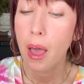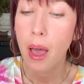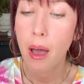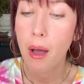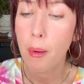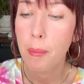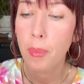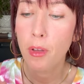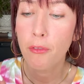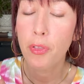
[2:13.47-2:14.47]

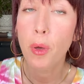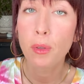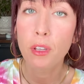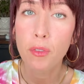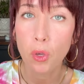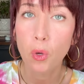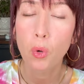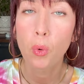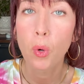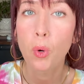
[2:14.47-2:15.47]
Um, for those of
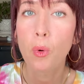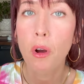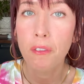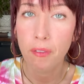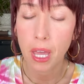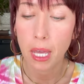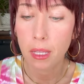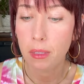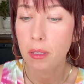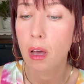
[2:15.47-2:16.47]
you who are
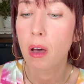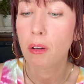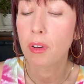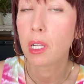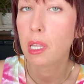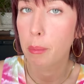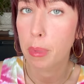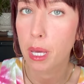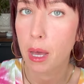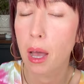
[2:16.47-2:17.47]
fans of
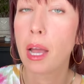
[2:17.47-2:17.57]
Olympéa,